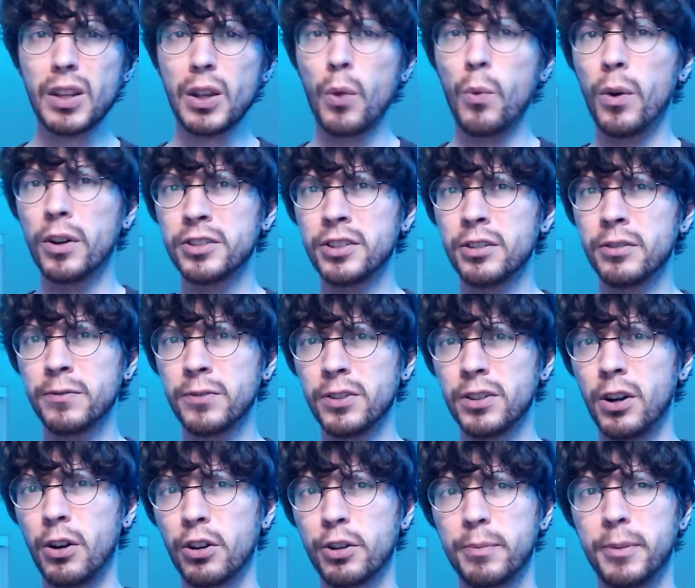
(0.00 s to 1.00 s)
Watch out for
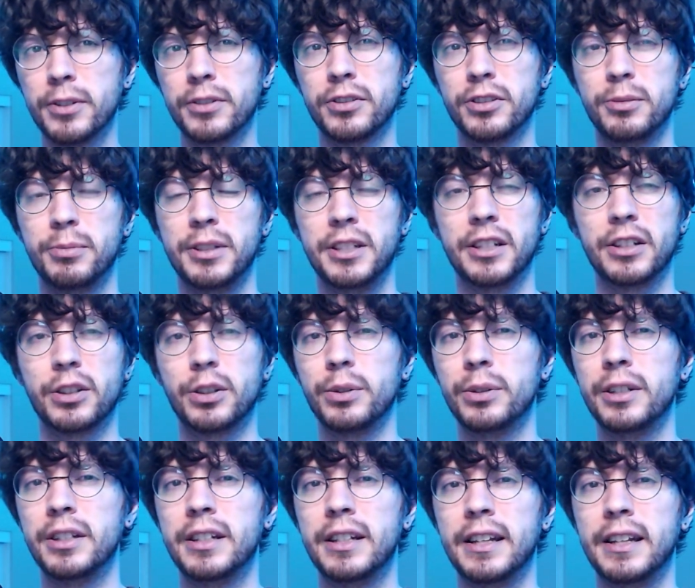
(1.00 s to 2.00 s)
Hulkbuster to be
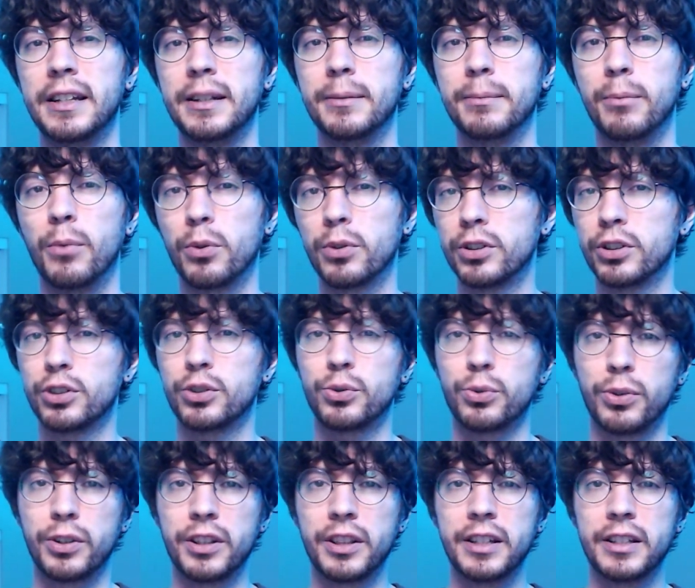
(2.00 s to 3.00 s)
included in more
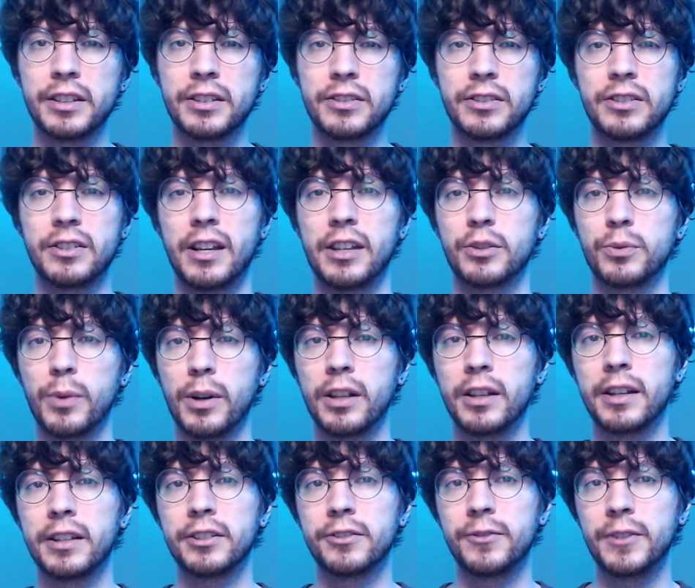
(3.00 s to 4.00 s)
destroy lists as well
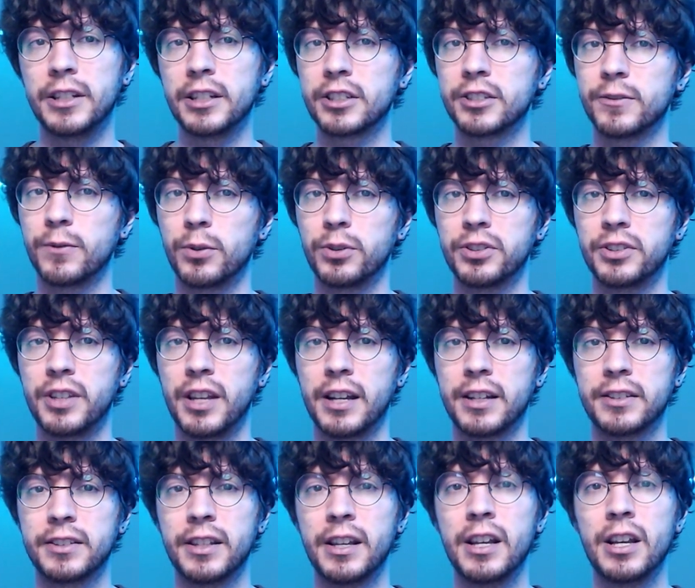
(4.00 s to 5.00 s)
as Phoenix Force
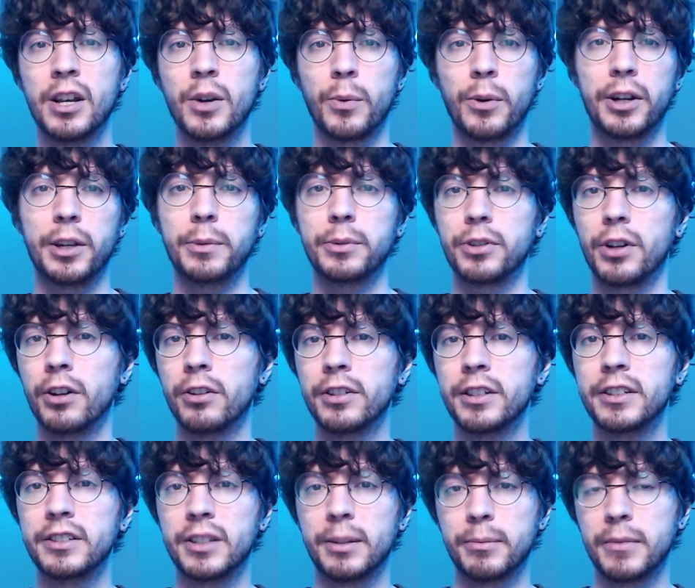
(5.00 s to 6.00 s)
decks where he was already
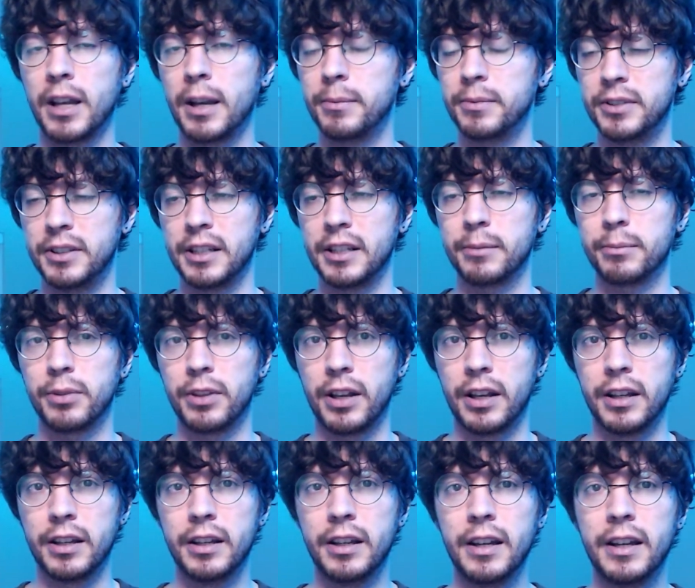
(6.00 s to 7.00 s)
sometimes seeing
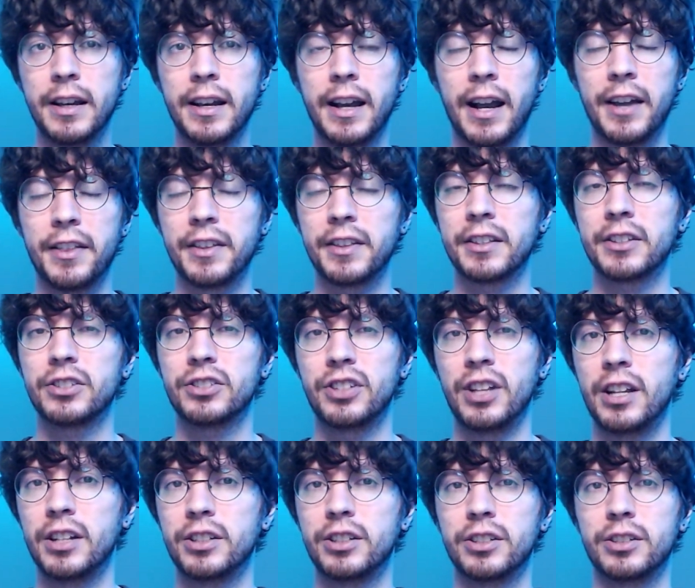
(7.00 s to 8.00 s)
play. I think this
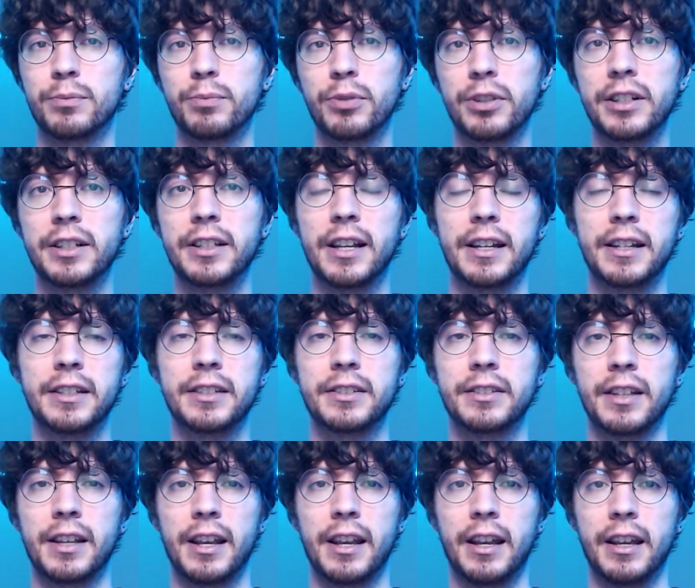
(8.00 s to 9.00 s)
change is pretty nice,
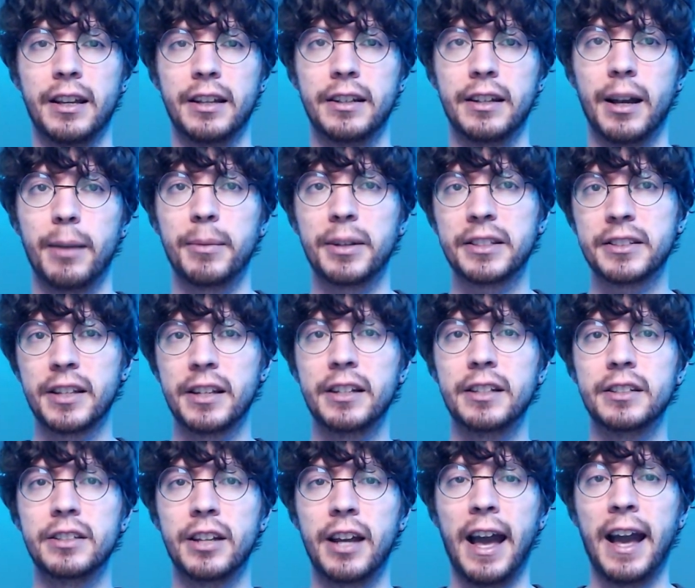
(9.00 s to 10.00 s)
and I'm
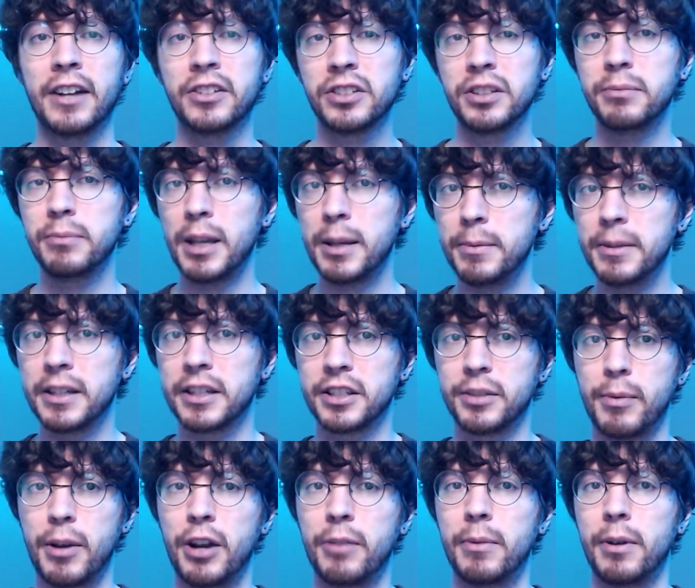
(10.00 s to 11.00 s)
excited to actually maybe
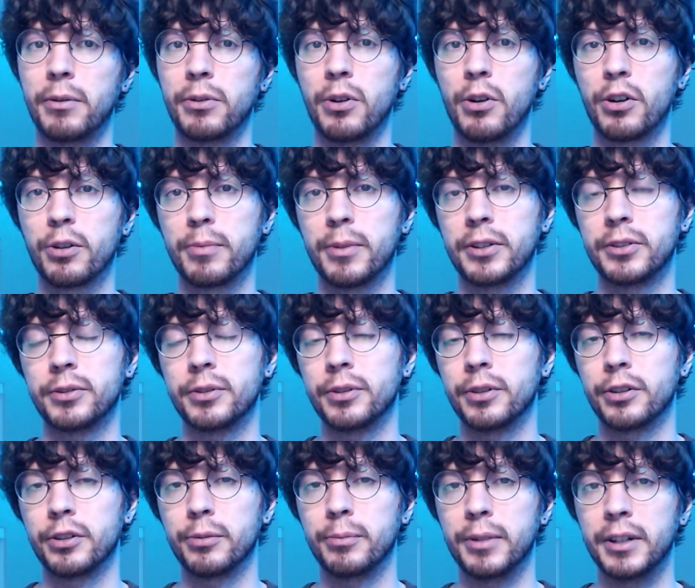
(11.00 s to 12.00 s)
experiment with Hulkbuster a
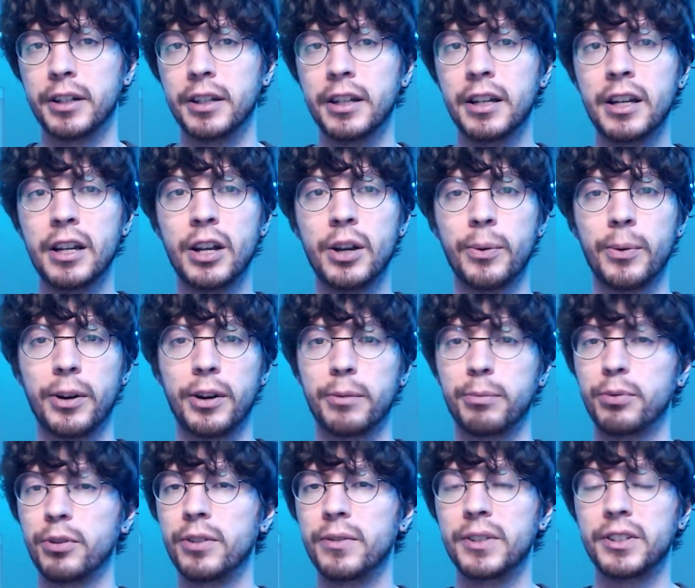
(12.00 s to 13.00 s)
little bit, where
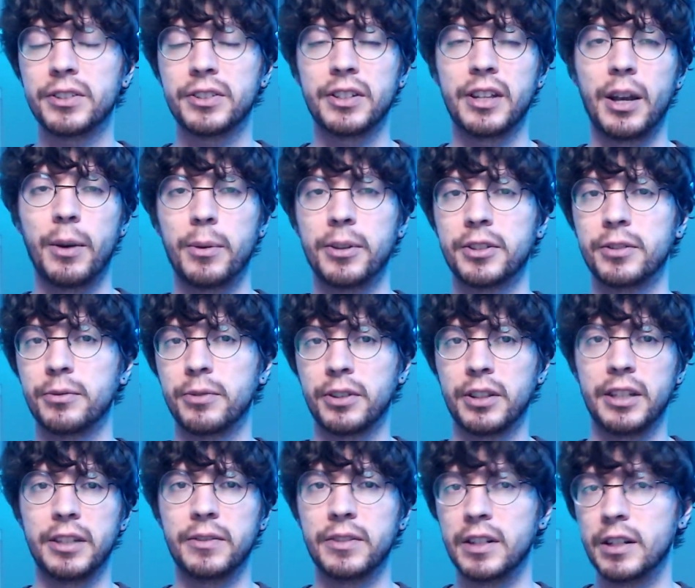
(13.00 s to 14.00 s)
previously I wasn't
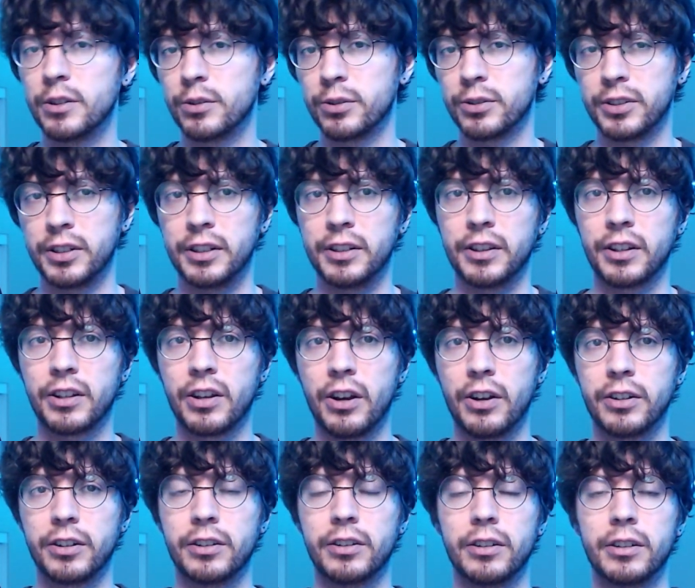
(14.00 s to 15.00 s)
really even interested in the
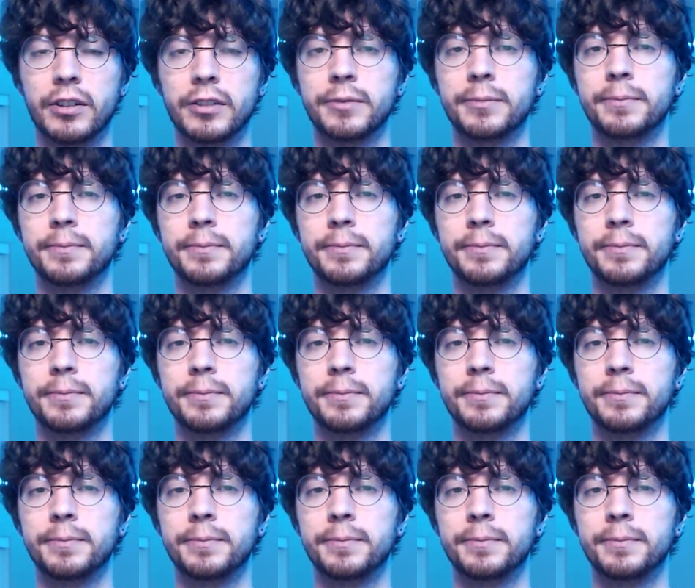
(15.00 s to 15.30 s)
card at all.